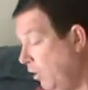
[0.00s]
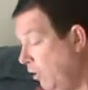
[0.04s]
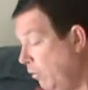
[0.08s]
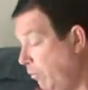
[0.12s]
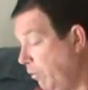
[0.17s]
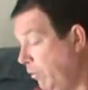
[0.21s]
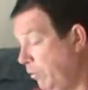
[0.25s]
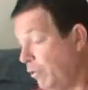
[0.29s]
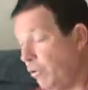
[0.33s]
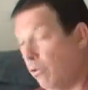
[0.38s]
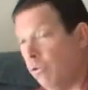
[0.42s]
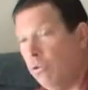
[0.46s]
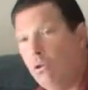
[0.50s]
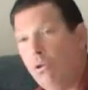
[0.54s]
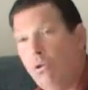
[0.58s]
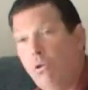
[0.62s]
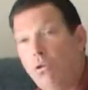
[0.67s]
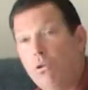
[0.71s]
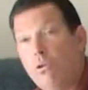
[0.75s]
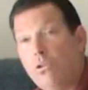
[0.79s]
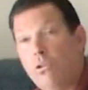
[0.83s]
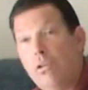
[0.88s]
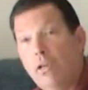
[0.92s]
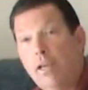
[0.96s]
with your
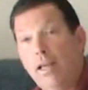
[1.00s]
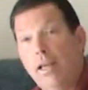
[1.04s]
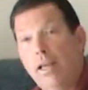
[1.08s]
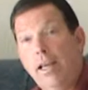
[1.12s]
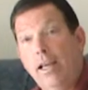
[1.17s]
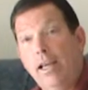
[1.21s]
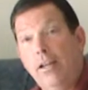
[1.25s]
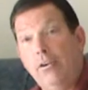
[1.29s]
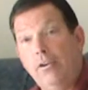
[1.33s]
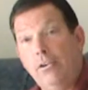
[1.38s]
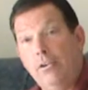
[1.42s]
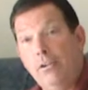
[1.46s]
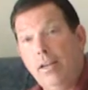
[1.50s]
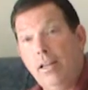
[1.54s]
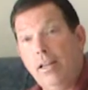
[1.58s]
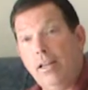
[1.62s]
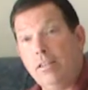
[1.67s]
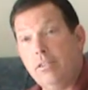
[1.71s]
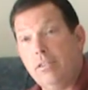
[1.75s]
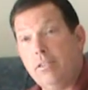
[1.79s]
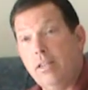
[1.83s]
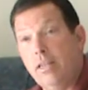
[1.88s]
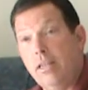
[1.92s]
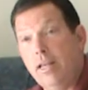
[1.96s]
goals and your
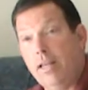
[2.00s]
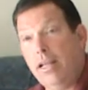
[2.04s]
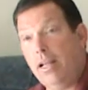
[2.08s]
needs.